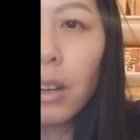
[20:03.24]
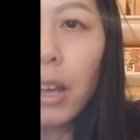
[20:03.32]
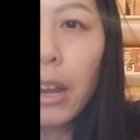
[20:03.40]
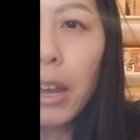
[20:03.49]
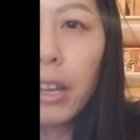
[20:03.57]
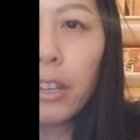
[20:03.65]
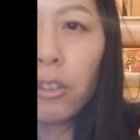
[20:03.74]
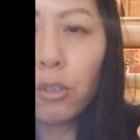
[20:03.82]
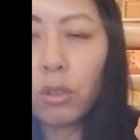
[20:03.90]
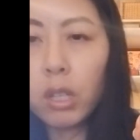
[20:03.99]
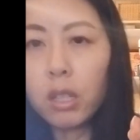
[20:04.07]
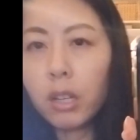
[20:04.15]
and I
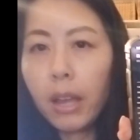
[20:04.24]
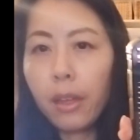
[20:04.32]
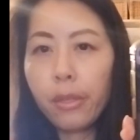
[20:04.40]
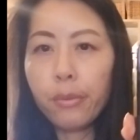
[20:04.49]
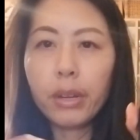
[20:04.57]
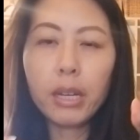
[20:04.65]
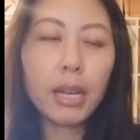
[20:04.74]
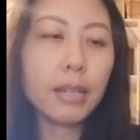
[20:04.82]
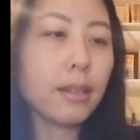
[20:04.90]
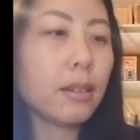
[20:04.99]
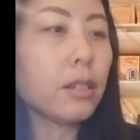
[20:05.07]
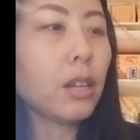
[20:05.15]
usually look at 3 days
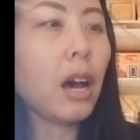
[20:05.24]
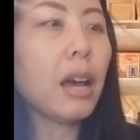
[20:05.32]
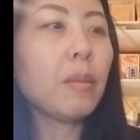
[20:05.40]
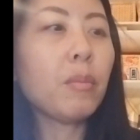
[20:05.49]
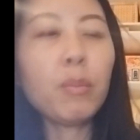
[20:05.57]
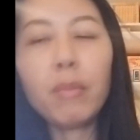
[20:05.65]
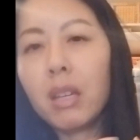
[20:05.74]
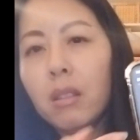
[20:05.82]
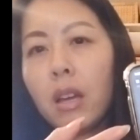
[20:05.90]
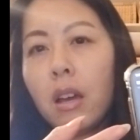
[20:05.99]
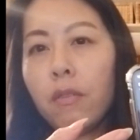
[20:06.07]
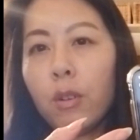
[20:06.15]
at a time, but
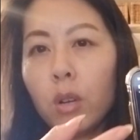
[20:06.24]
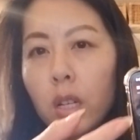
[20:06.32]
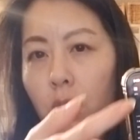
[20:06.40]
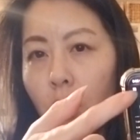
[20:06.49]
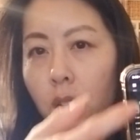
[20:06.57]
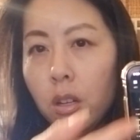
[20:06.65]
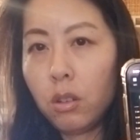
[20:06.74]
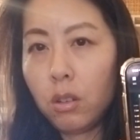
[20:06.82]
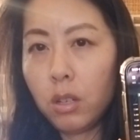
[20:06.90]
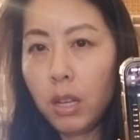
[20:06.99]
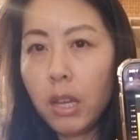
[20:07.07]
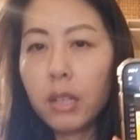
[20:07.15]
mainly I focus on
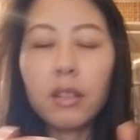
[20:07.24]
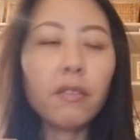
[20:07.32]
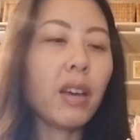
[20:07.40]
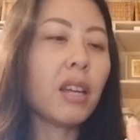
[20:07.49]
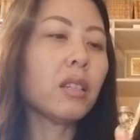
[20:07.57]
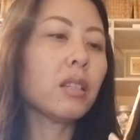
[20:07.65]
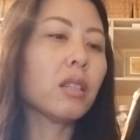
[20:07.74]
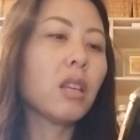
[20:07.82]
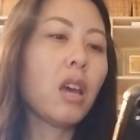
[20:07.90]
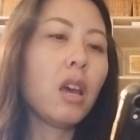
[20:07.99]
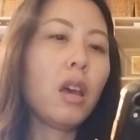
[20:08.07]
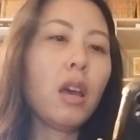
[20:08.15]
today's events.
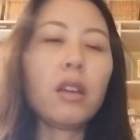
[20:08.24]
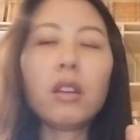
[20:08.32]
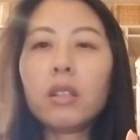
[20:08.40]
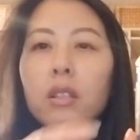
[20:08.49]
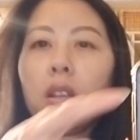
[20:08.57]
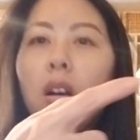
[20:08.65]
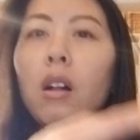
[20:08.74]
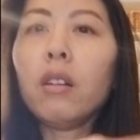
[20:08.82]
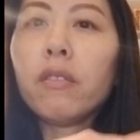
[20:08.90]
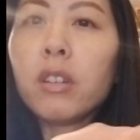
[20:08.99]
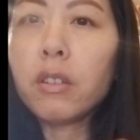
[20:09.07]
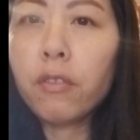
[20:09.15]
And you can see all of
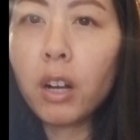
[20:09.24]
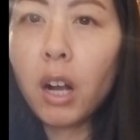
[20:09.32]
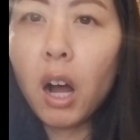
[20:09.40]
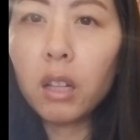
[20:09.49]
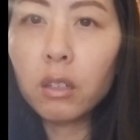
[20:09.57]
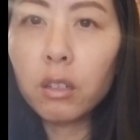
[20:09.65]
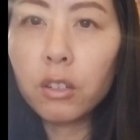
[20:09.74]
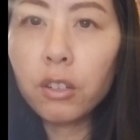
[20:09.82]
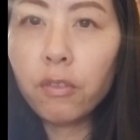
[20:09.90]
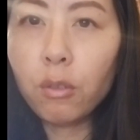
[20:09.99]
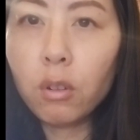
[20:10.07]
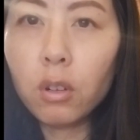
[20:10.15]
the different colors
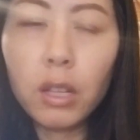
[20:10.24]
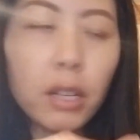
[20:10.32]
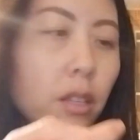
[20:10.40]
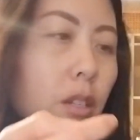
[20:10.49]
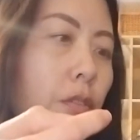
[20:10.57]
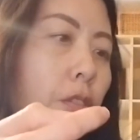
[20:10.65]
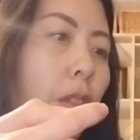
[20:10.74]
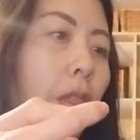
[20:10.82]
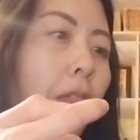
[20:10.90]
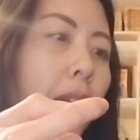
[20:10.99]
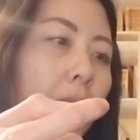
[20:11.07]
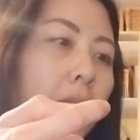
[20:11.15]
for like the different
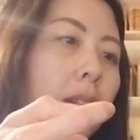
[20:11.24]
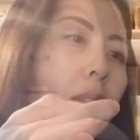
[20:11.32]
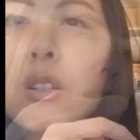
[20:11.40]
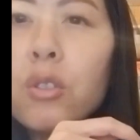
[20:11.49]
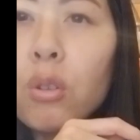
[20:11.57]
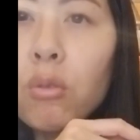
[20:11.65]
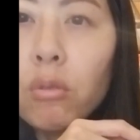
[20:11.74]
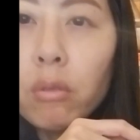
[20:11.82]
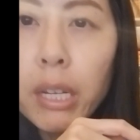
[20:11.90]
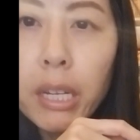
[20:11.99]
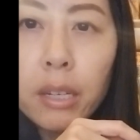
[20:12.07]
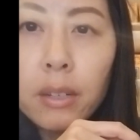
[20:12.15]
things. So
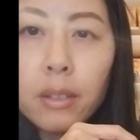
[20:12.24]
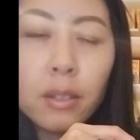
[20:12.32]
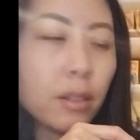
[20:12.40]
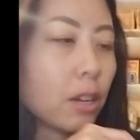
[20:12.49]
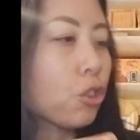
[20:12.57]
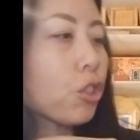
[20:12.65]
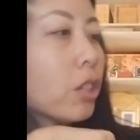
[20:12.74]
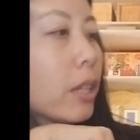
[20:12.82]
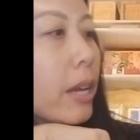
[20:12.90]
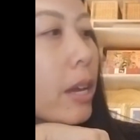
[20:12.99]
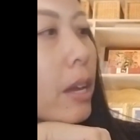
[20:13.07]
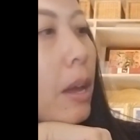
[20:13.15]
green is
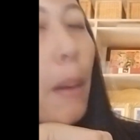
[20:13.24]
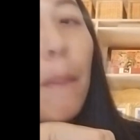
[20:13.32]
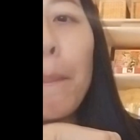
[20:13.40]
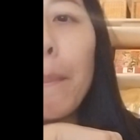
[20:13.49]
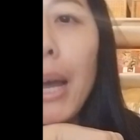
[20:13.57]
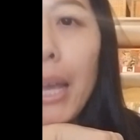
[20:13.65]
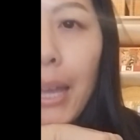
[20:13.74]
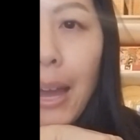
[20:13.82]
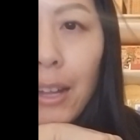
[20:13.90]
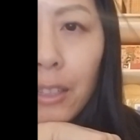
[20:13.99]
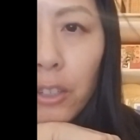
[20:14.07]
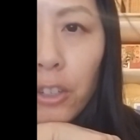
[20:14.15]
essentially my
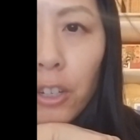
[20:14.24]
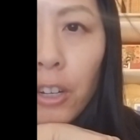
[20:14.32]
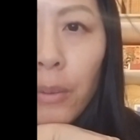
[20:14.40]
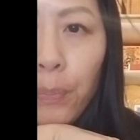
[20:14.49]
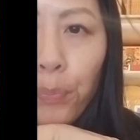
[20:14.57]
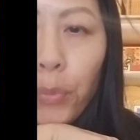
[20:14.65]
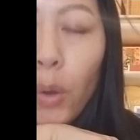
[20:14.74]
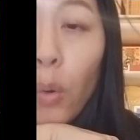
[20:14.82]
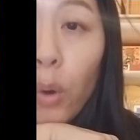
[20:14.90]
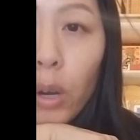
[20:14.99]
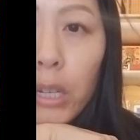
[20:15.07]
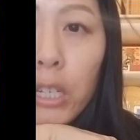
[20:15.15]
calendar.
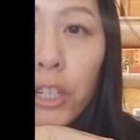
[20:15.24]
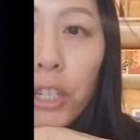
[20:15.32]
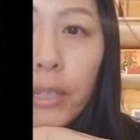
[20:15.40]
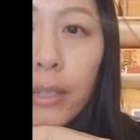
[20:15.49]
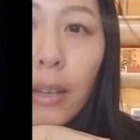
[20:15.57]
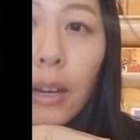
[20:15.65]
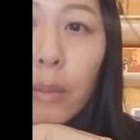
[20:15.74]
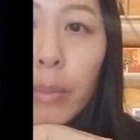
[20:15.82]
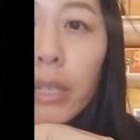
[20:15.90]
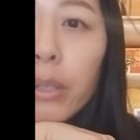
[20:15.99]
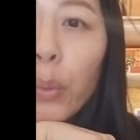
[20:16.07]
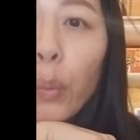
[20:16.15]
Orange is
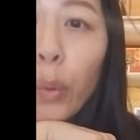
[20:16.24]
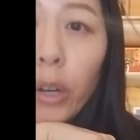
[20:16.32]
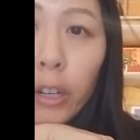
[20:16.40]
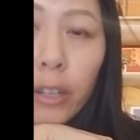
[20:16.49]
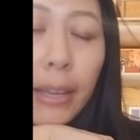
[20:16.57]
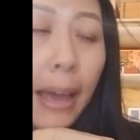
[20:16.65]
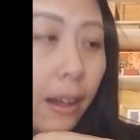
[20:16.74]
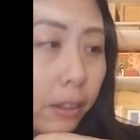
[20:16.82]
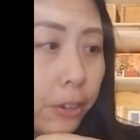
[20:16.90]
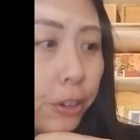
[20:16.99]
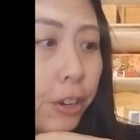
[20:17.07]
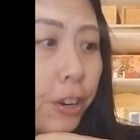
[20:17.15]
hubby's work
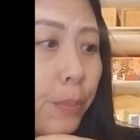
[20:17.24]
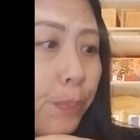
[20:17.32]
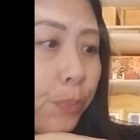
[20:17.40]
calendar.